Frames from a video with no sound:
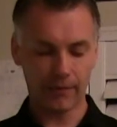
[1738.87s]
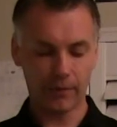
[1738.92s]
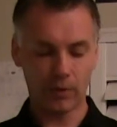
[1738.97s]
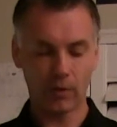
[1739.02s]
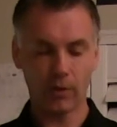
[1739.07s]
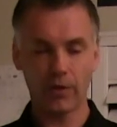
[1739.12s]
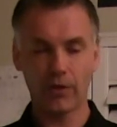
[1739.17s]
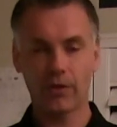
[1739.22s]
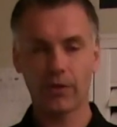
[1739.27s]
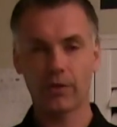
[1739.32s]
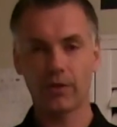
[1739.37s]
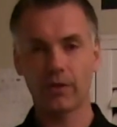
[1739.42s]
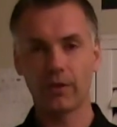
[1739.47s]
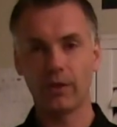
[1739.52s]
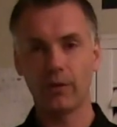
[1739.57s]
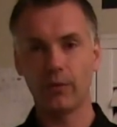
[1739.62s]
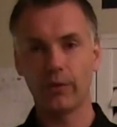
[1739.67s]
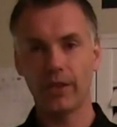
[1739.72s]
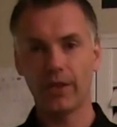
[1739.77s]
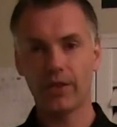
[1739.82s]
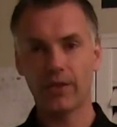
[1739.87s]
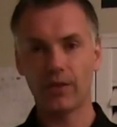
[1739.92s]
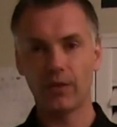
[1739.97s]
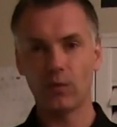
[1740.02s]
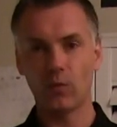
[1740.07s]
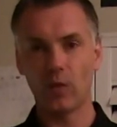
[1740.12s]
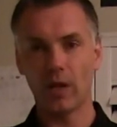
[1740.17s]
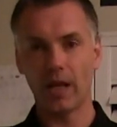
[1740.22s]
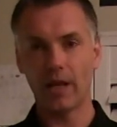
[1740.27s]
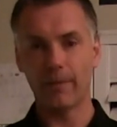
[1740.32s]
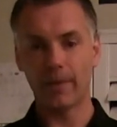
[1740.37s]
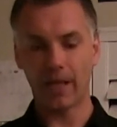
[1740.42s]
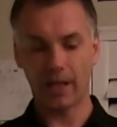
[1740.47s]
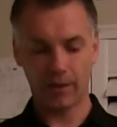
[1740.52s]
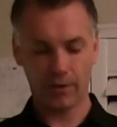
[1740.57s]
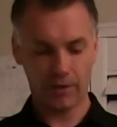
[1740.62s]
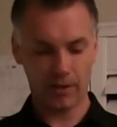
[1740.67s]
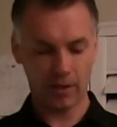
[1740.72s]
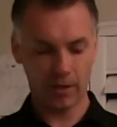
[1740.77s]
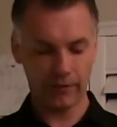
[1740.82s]
of course the reason why
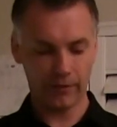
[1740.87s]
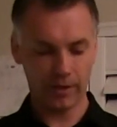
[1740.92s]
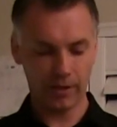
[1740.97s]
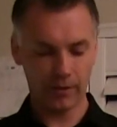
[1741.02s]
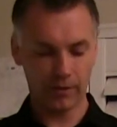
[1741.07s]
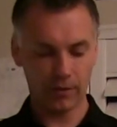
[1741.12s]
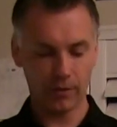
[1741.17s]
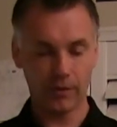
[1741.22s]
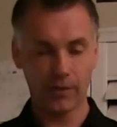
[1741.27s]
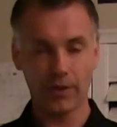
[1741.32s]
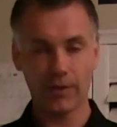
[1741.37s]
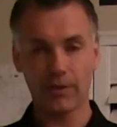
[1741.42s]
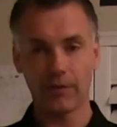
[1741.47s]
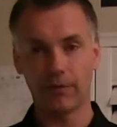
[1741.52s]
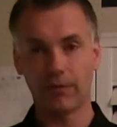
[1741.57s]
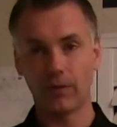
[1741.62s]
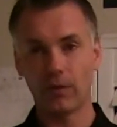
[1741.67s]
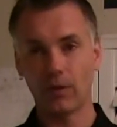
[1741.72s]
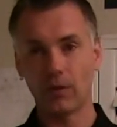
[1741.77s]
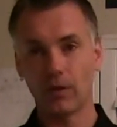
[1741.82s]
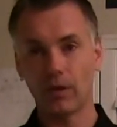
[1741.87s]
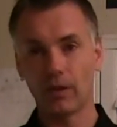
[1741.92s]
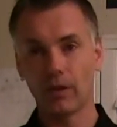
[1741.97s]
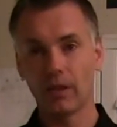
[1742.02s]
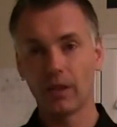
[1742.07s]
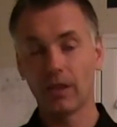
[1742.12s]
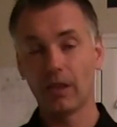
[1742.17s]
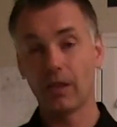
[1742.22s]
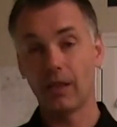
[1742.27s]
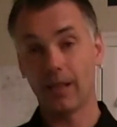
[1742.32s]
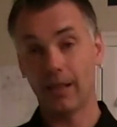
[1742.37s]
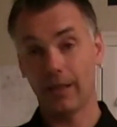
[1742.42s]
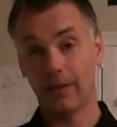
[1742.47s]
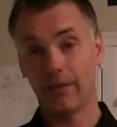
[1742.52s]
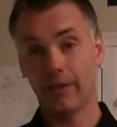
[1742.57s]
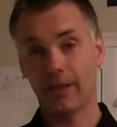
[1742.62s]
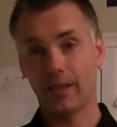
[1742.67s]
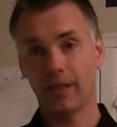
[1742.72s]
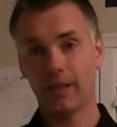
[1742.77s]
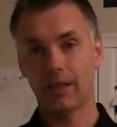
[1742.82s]
Microsoft in 2004, I
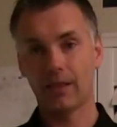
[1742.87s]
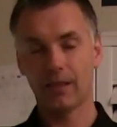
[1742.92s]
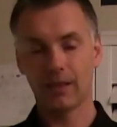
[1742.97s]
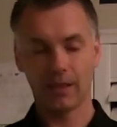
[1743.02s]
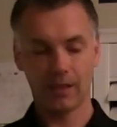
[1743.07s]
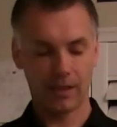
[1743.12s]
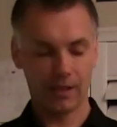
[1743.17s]
think,